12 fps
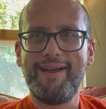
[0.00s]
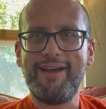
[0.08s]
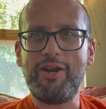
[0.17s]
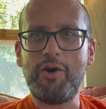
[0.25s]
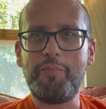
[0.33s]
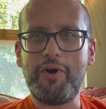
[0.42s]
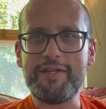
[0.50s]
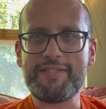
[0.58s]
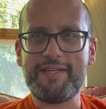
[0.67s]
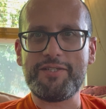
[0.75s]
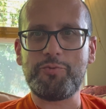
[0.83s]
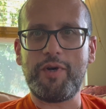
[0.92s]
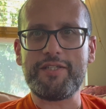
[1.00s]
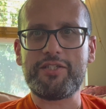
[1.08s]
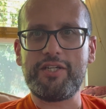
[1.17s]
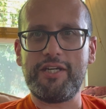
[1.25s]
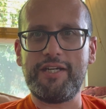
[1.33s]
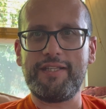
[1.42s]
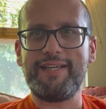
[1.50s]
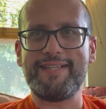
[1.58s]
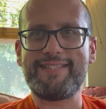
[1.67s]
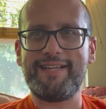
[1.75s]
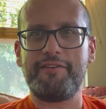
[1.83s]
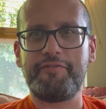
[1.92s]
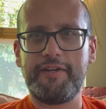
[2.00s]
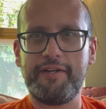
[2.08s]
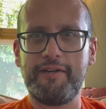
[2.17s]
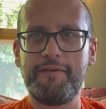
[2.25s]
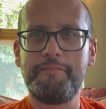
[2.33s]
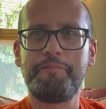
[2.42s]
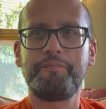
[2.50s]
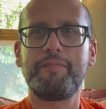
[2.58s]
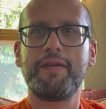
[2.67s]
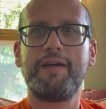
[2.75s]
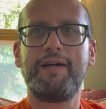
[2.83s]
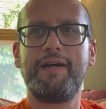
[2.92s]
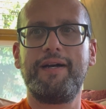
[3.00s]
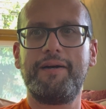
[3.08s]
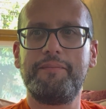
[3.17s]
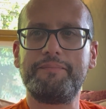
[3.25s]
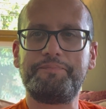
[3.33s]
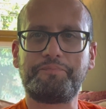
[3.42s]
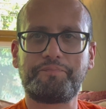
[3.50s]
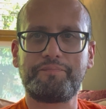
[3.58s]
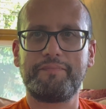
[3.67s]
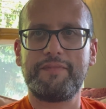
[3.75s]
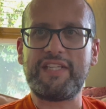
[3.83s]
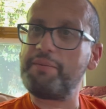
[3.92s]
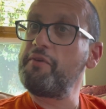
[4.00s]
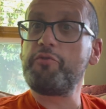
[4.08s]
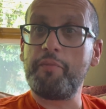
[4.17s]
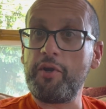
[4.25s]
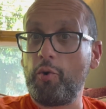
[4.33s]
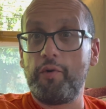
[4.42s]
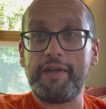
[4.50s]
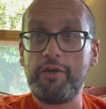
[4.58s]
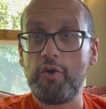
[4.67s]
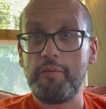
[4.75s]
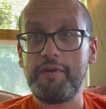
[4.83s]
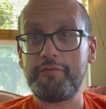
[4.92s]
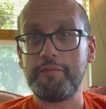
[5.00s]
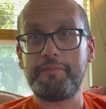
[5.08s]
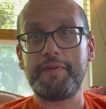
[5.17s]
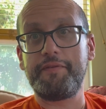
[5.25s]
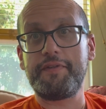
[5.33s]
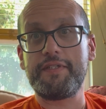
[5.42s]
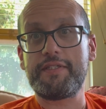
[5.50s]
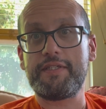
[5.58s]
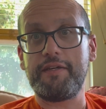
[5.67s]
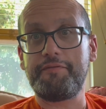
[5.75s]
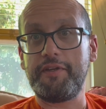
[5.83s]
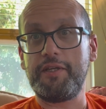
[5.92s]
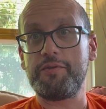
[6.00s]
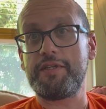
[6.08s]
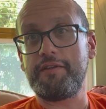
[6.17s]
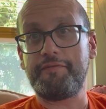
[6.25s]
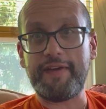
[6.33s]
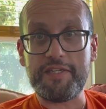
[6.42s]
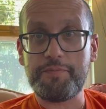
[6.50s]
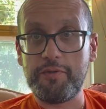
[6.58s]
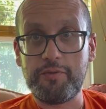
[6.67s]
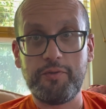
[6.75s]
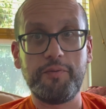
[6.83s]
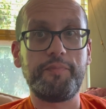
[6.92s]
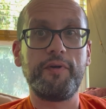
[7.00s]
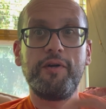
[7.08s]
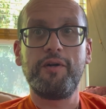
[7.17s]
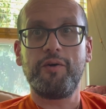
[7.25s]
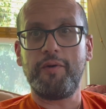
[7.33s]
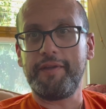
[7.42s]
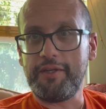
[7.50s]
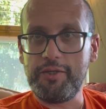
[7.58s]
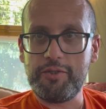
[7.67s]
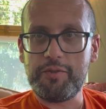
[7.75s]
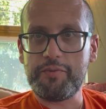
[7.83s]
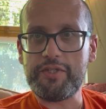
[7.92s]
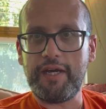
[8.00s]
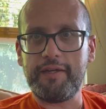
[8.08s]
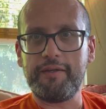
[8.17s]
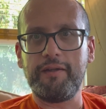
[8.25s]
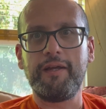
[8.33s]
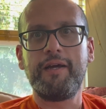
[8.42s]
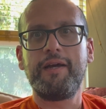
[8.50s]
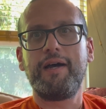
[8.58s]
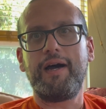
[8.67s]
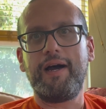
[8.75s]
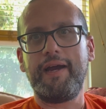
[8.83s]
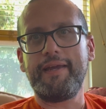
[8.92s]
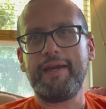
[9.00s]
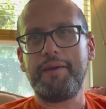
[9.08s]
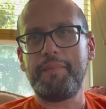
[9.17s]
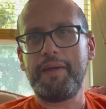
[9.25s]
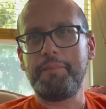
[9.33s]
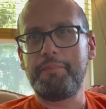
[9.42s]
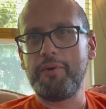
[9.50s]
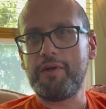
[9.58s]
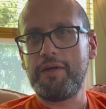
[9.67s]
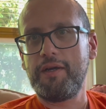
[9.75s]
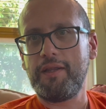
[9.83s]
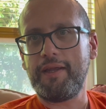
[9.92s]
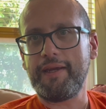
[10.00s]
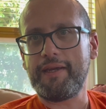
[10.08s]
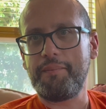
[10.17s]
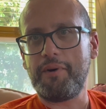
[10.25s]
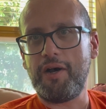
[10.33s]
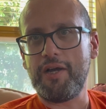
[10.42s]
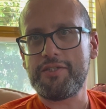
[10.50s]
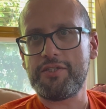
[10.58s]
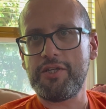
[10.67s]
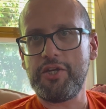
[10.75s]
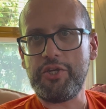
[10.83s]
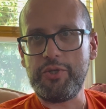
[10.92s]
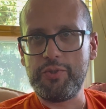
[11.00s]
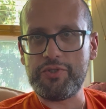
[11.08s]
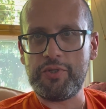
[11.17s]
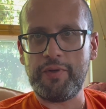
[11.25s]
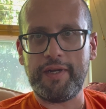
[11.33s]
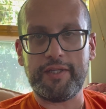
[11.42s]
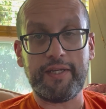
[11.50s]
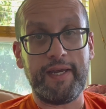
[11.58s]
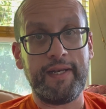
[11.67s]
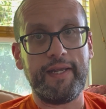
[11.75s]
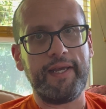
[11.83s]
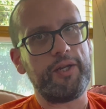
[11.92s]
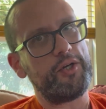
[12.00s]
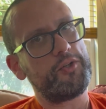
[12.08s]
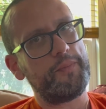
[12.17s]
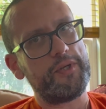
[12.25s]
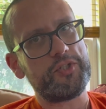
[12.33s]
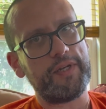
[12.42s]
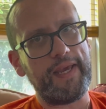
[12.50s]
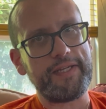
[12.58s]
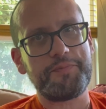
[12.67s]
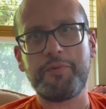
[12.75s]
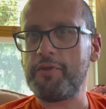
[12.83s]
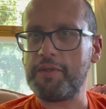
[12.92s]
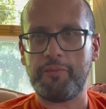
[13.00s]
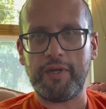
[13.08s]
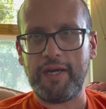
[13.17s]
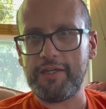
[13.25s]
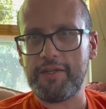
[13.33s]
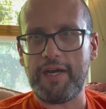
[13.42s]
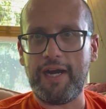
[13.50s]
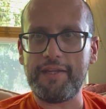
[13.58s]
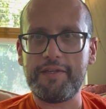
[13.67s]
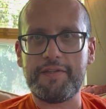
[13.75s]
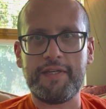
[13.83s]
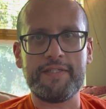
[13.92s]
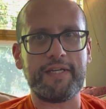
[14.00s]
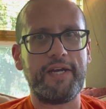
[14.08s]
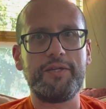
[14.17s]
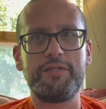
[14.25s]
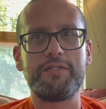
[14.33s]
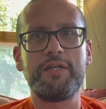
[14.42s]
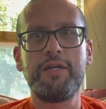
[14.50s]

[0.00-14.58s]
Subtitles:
Hello bosses, what's good? Yasaf here. Some of you may already know me from previous videos in the Facebook group or in the YouTube channel. I am a Book Like a Boss user and an automation expert. Among other things, I use